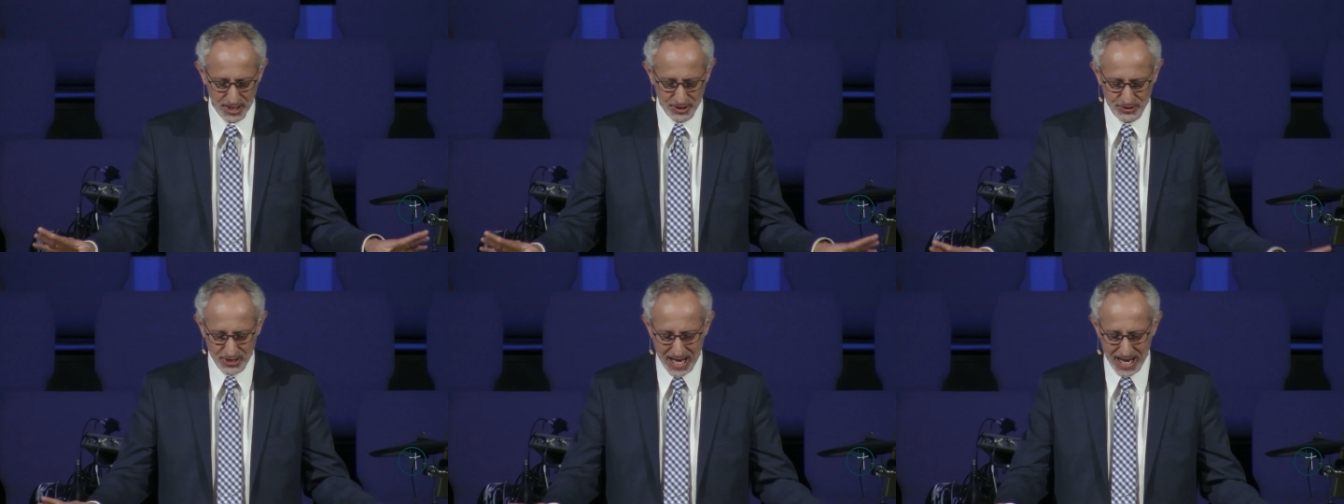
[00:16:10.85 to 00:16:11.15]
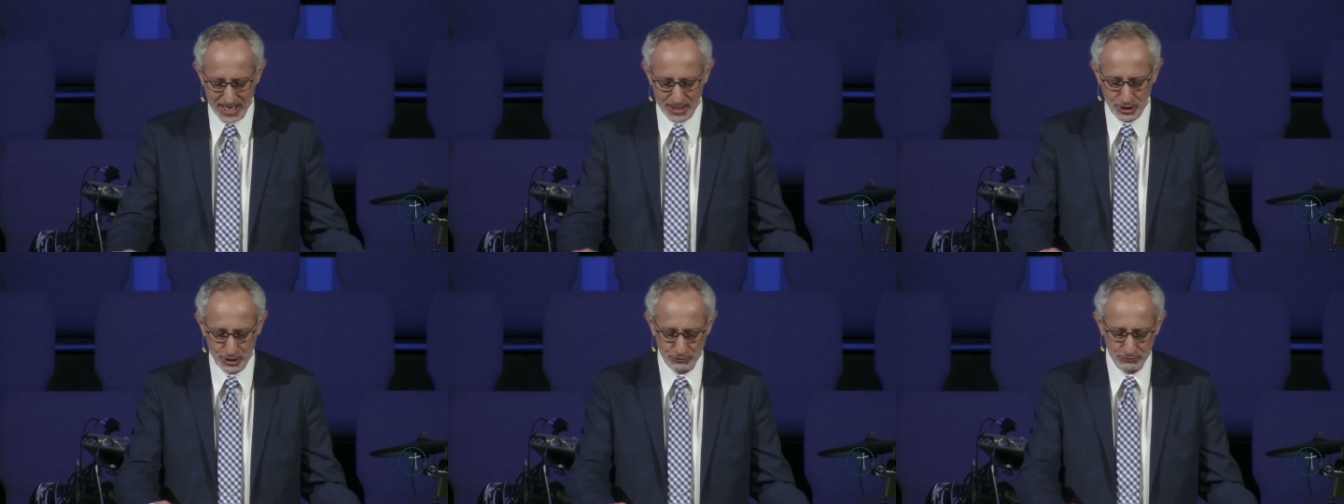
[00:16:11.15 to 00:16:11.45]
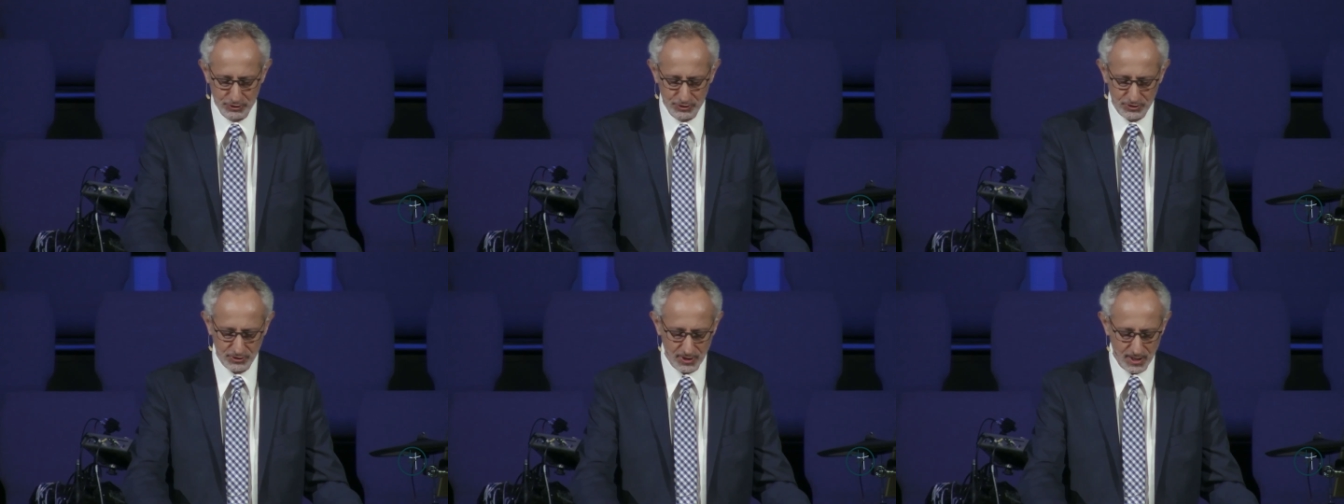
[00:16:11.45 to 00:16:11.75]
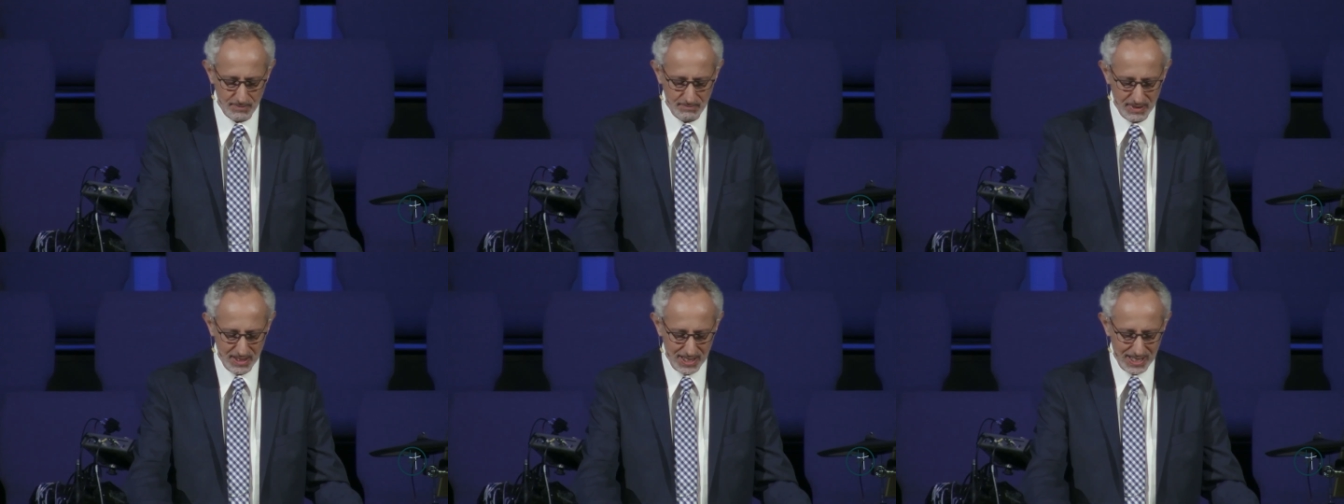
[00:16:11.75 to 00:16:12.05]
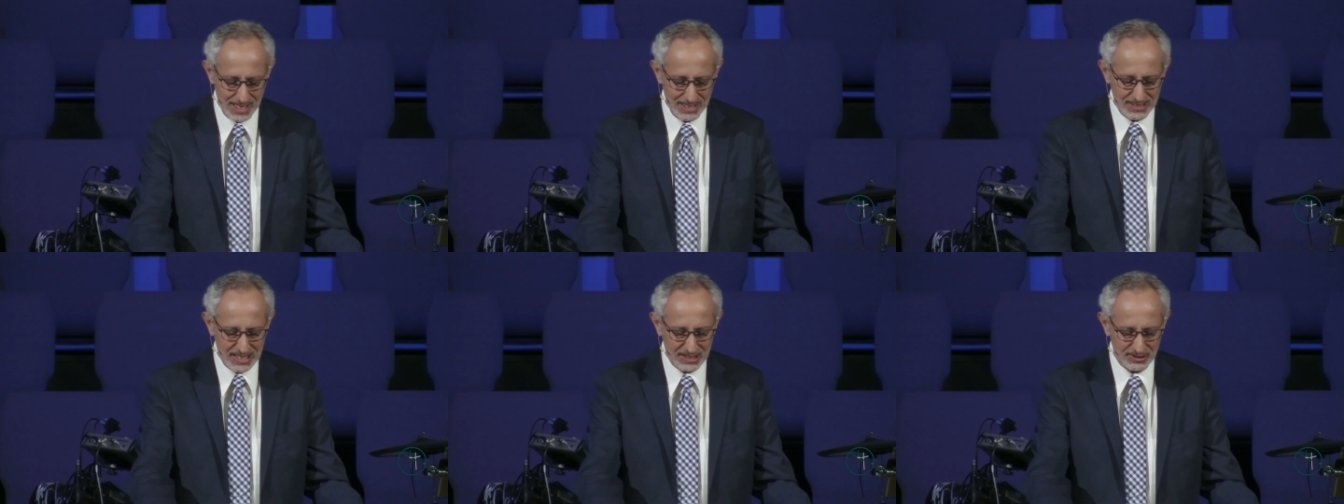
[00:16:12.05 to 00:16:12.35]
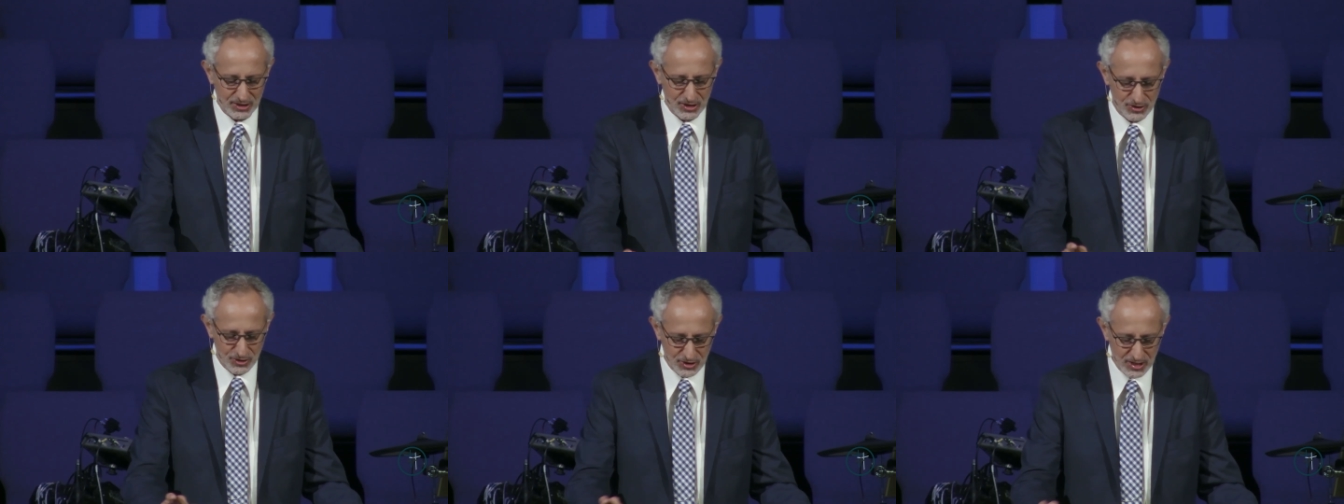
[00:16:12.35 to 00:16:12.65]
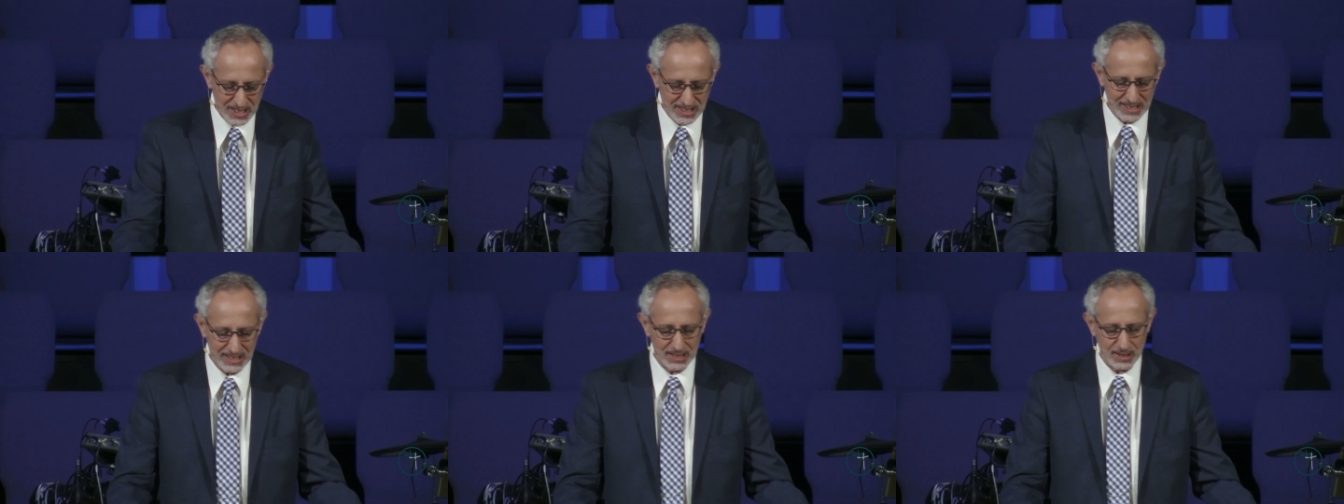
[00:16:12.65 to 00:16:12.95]
attack Jerusalem and that the
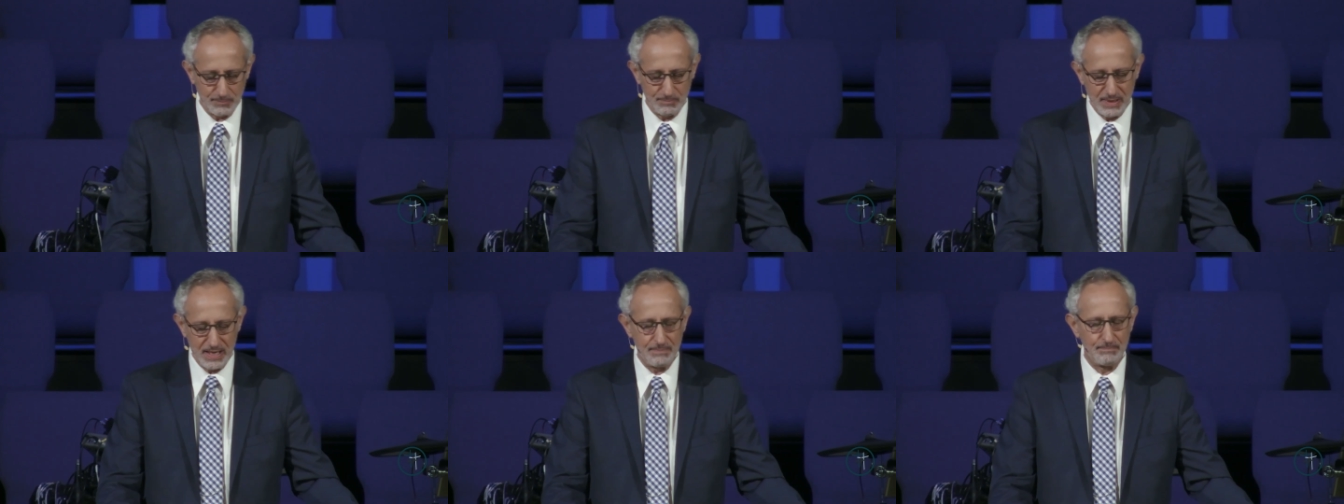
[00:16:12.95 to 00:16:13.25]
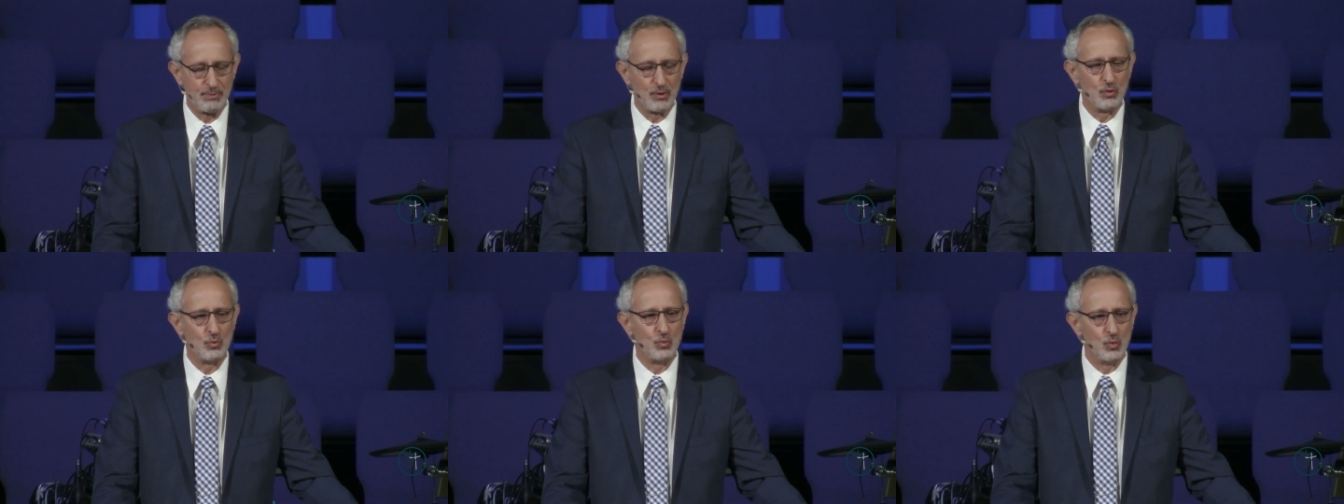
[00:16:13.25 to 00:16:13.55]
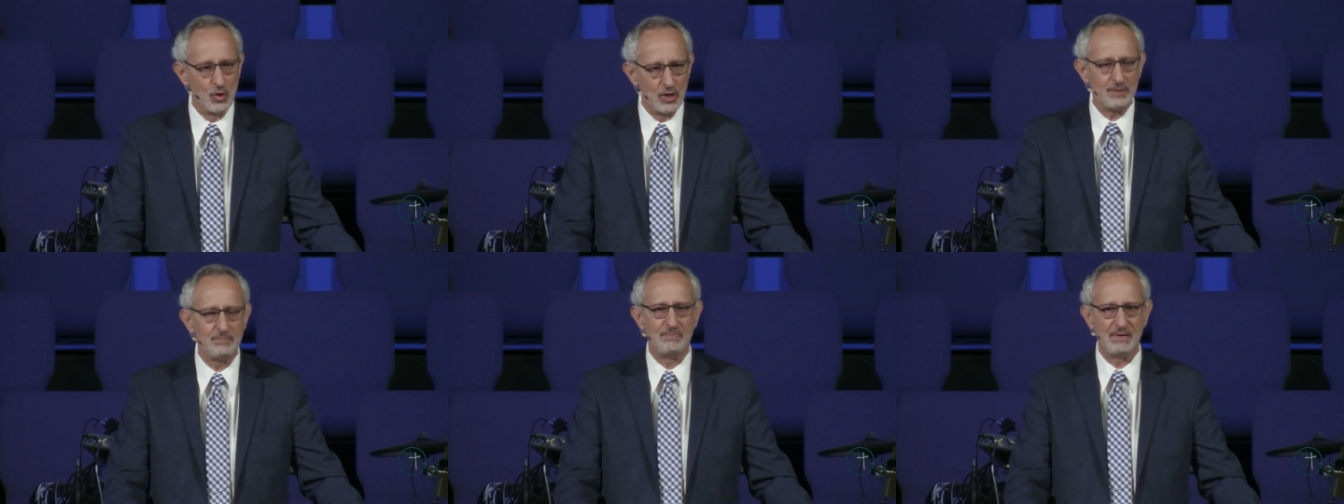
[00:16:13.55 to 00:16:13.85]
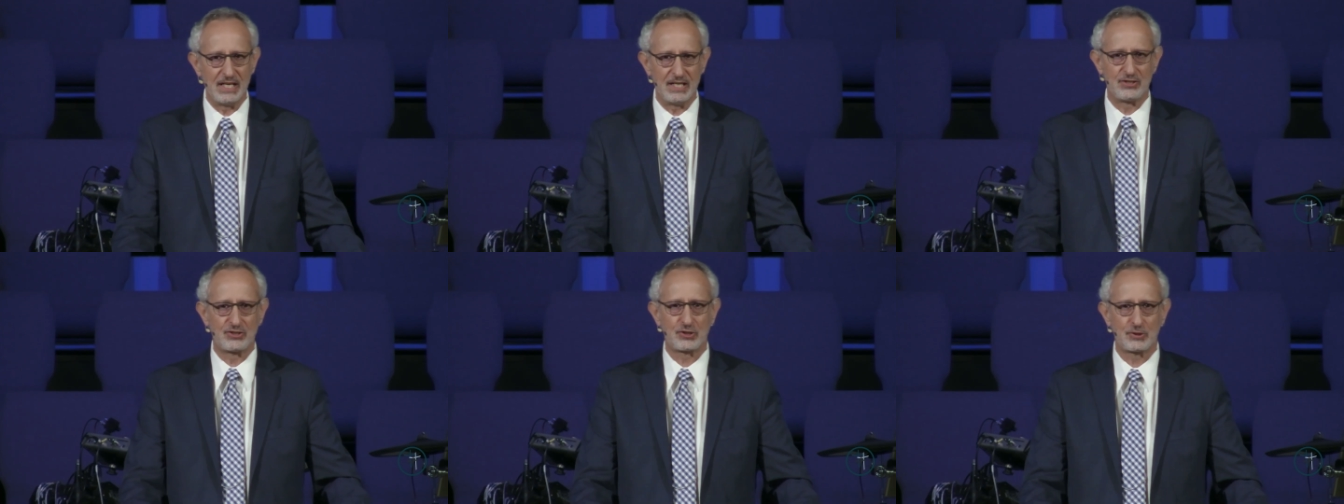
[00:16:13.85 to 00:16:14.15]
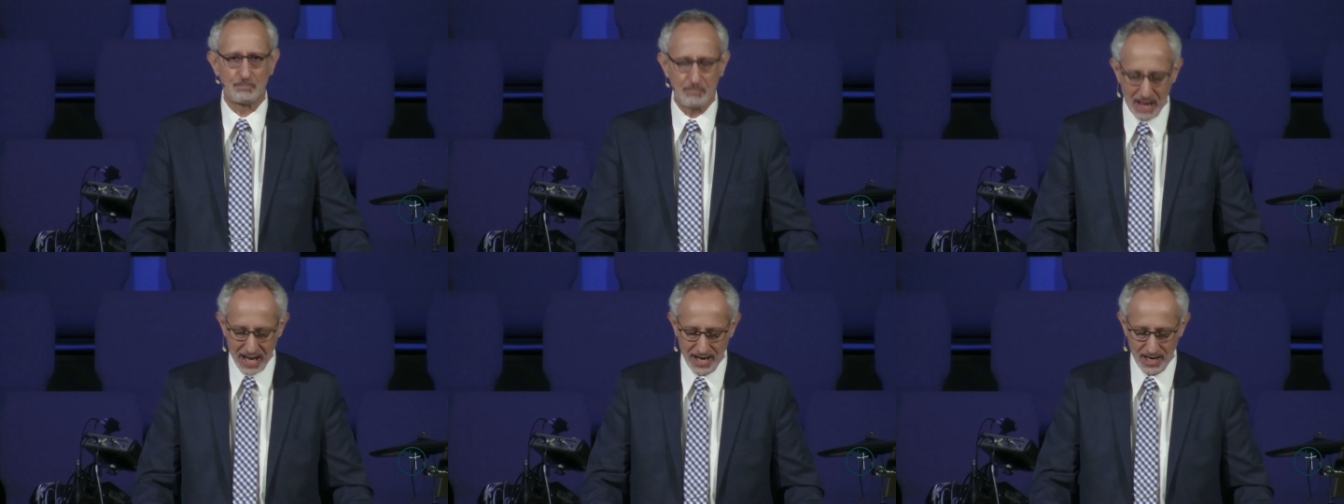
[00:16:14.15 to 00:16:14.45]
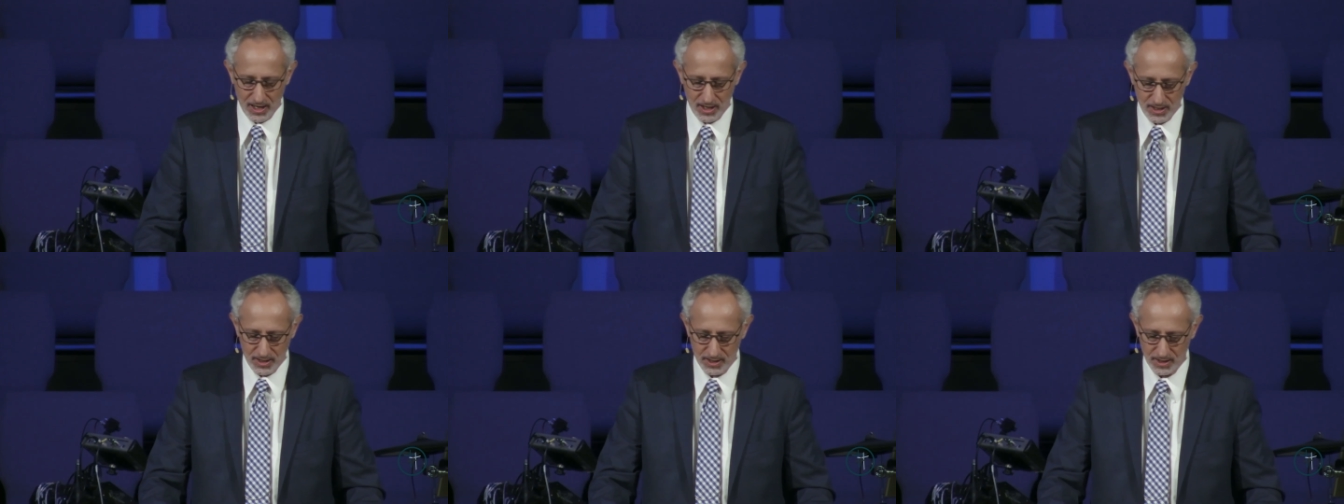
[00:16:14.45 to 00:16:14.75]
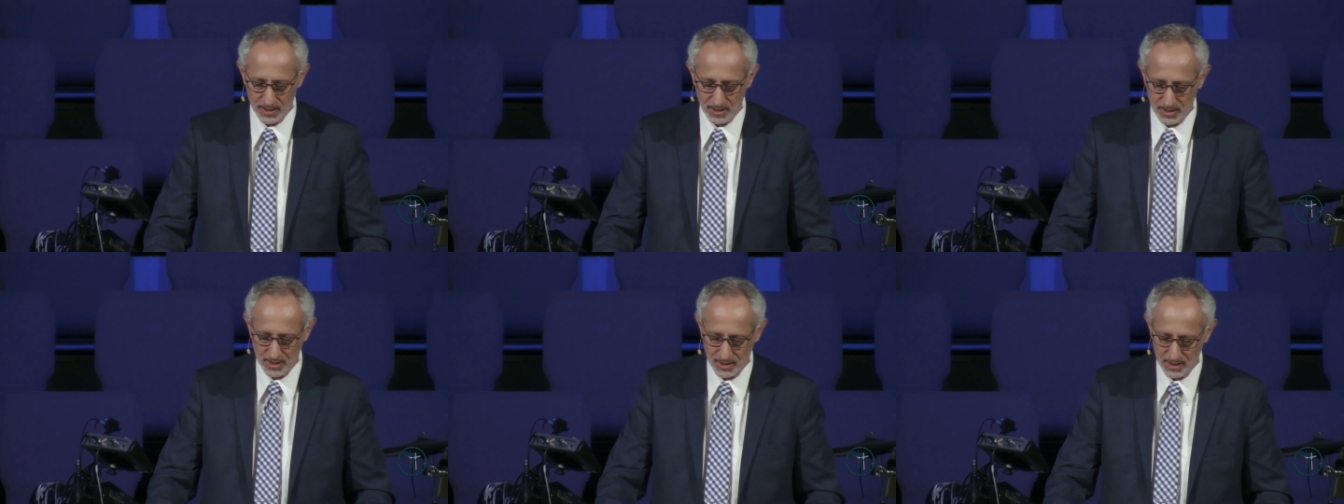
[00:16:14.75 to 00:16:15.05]
city and the people would be
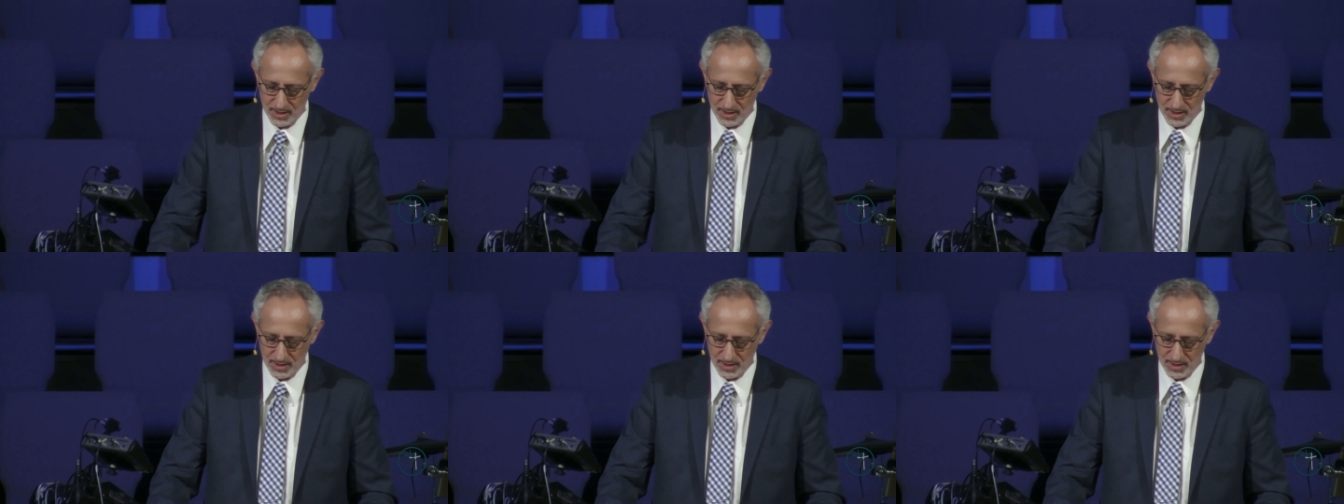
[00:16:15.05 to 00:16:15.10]
spared.